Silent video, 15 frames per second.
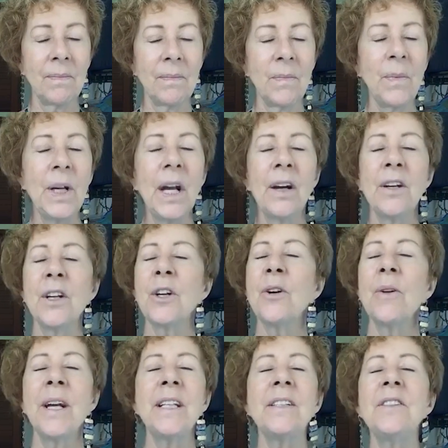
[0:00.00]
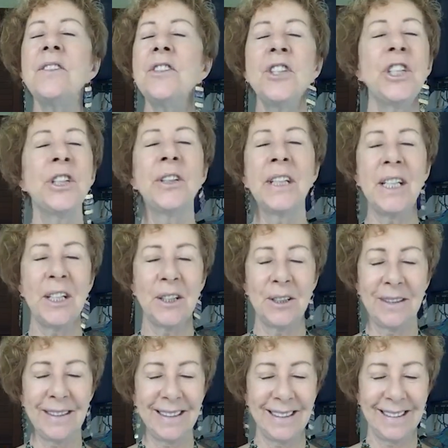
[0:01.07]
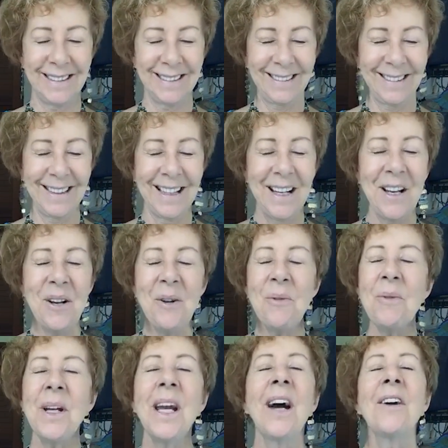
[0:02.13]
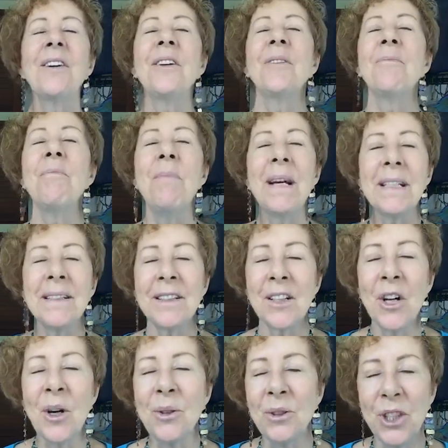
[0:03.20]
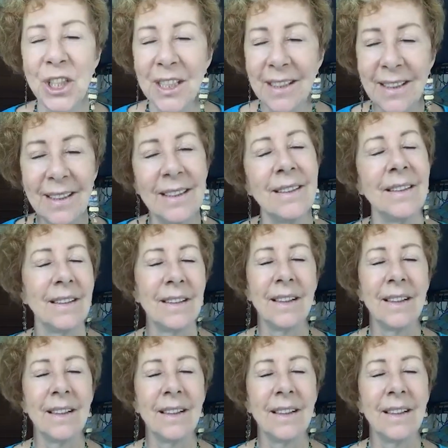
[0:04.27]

We are your greatest cheerleaders. We are your best coaches.